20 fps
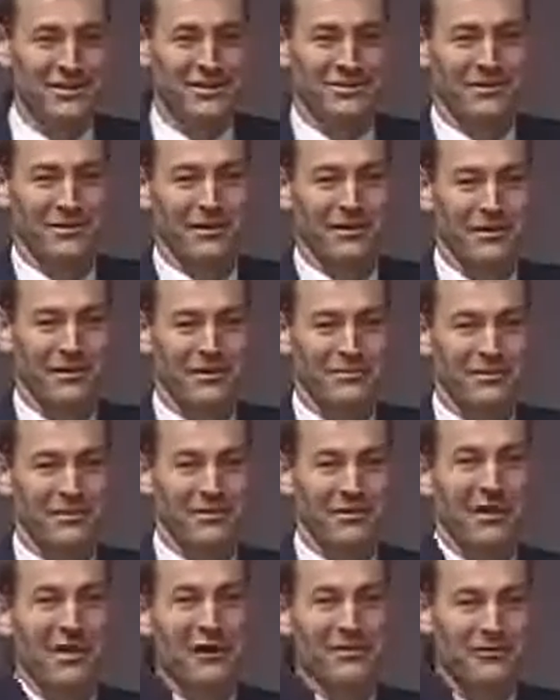It's a
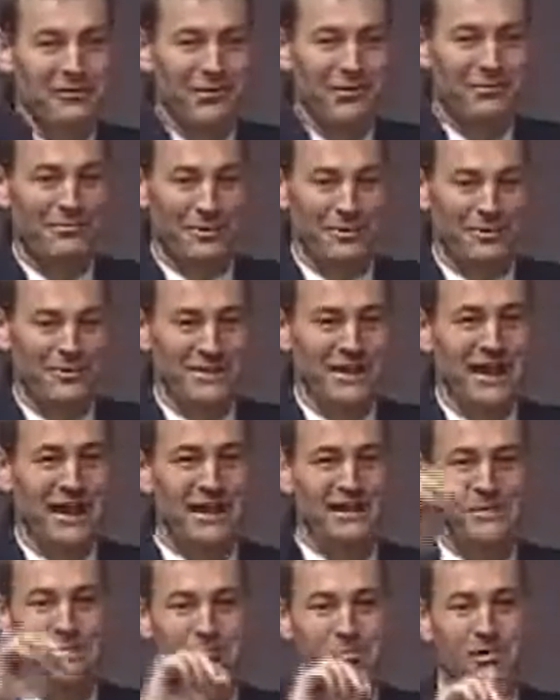logarithmic scale.
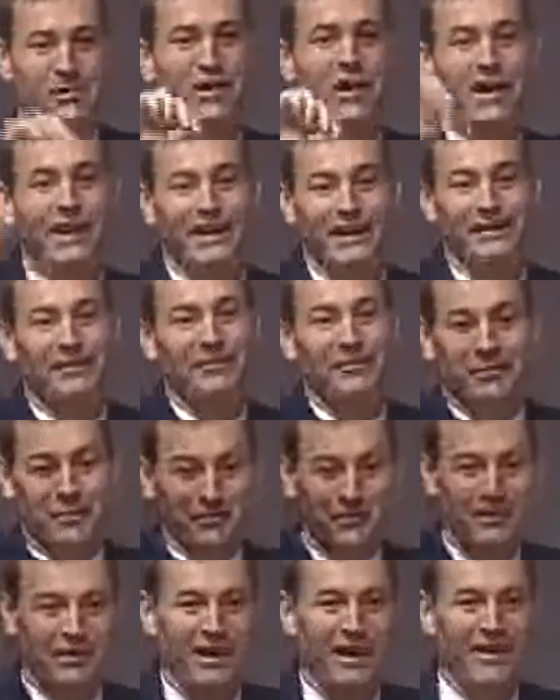I can plot it with
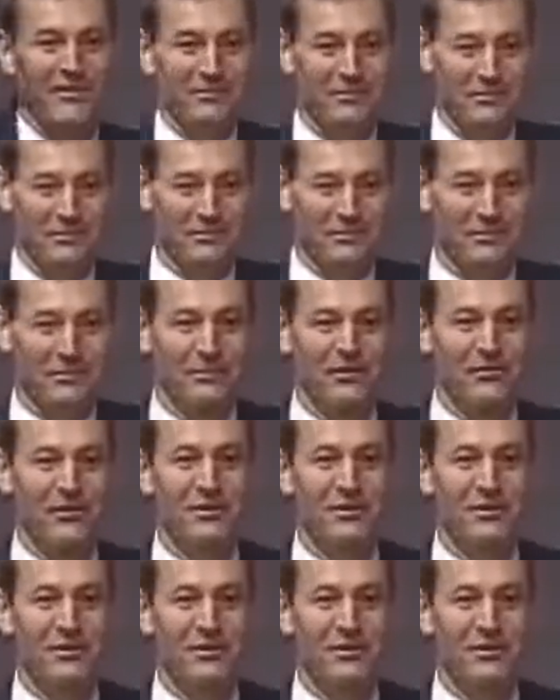your calcium score.